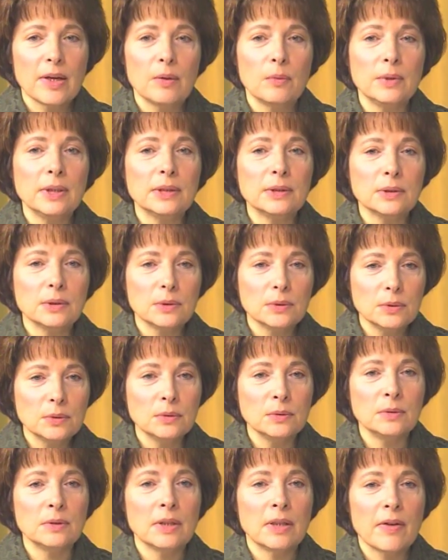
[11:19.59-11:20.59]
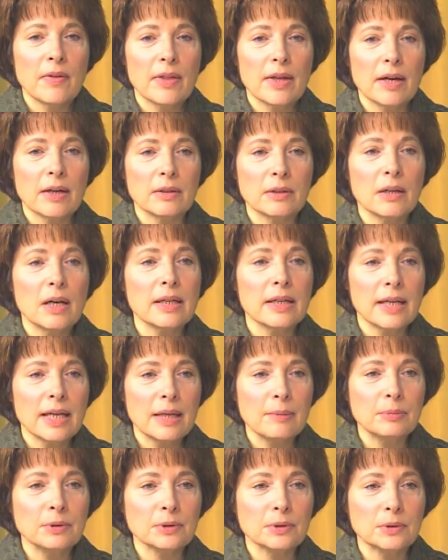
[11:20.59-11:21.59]
We too are not
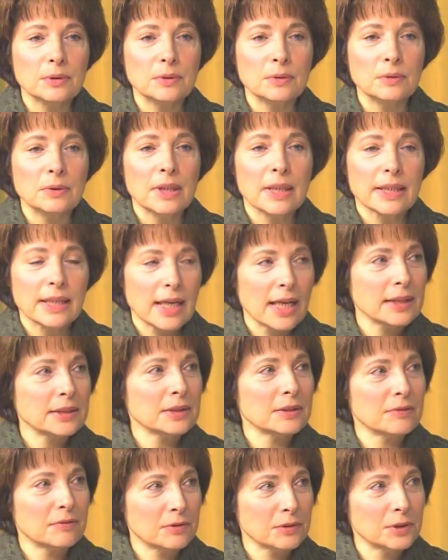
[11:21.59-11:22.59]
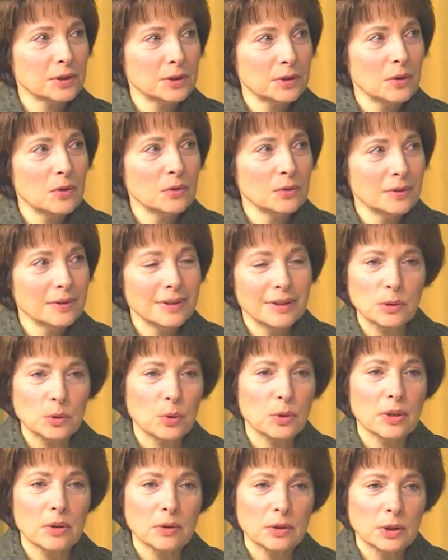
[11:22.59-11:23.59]
able to cast the first stone
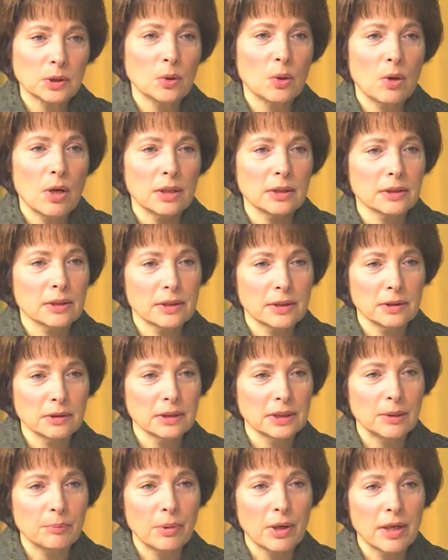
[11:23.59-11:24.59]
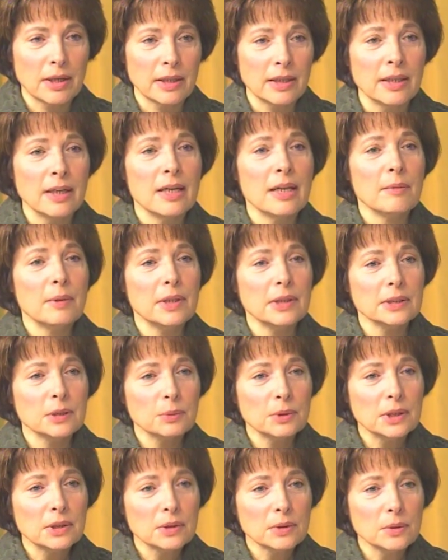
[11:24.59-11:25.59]
toward a so-called guilty party, because
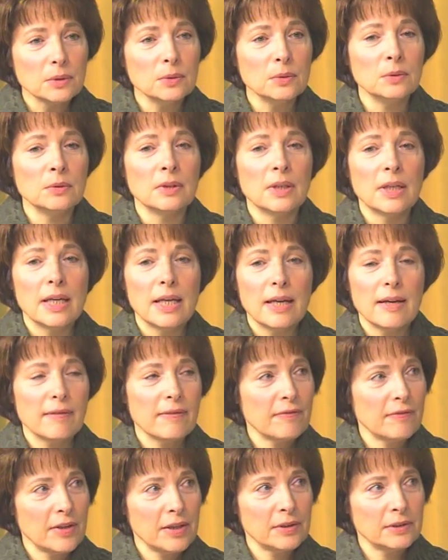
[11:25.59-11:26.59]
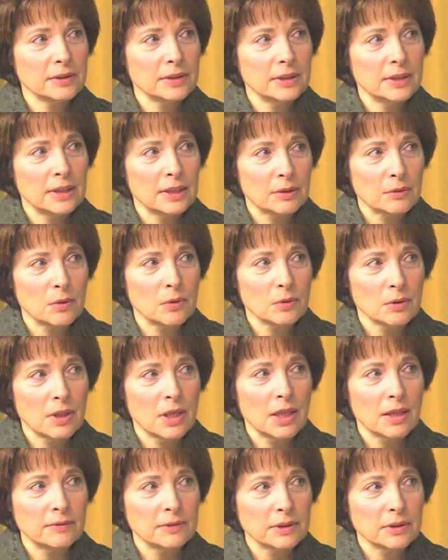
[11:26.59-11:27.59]
we too have failed in our own
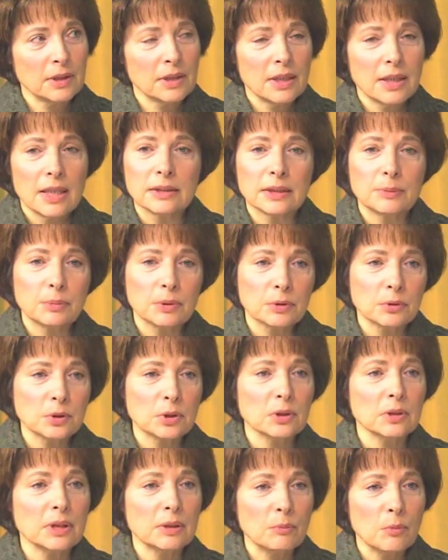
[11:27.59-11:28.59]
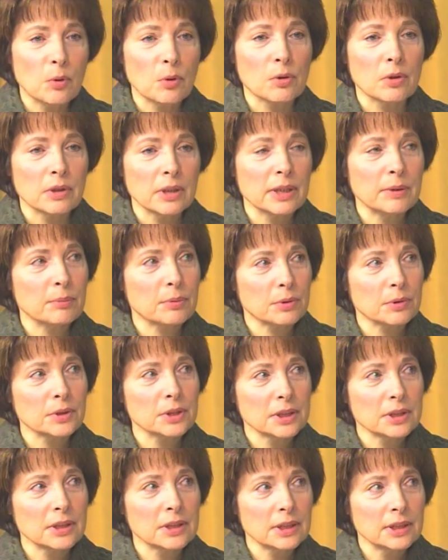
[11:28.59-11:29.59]
lives, spiritually, morally,
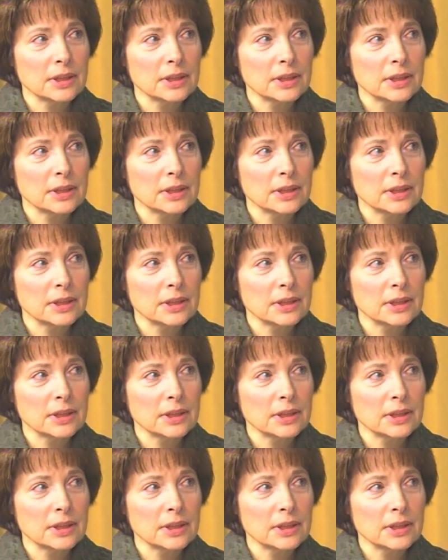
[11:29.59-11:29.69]
personally,